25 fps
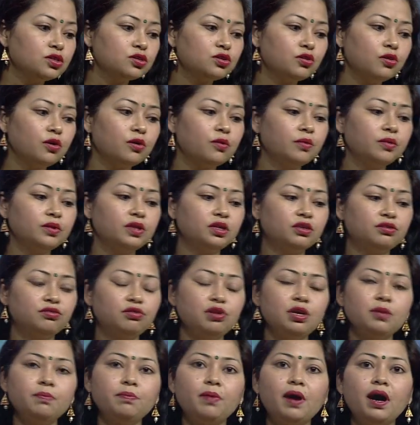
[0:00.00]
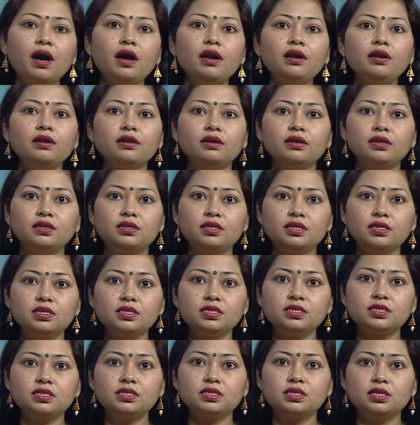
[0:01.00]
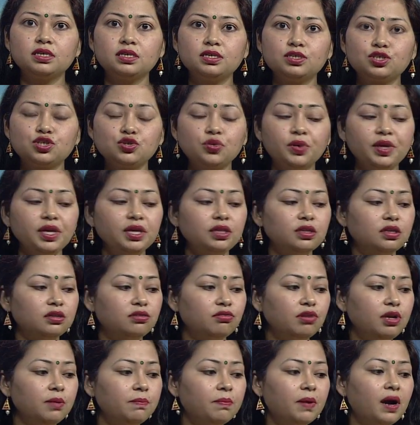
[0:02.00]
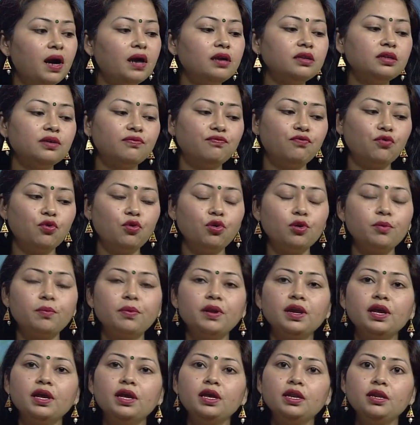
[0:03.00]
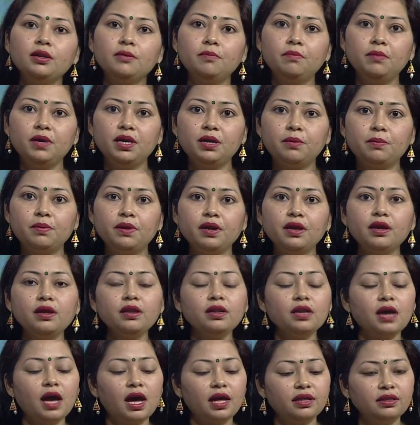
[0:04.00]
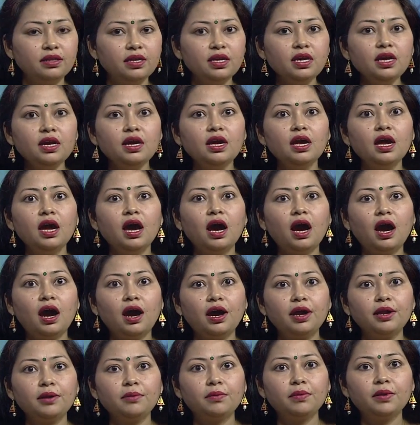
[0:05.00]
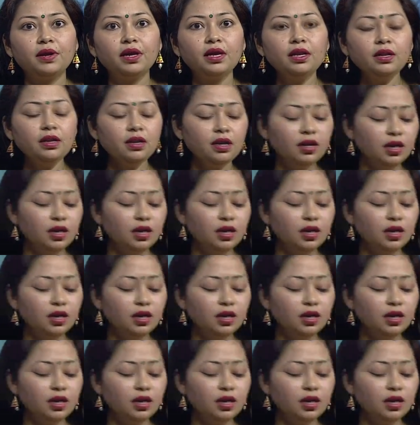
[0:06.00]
So, the three part it is uh, showing the three part the forebrain, midbrain and the hindbrain.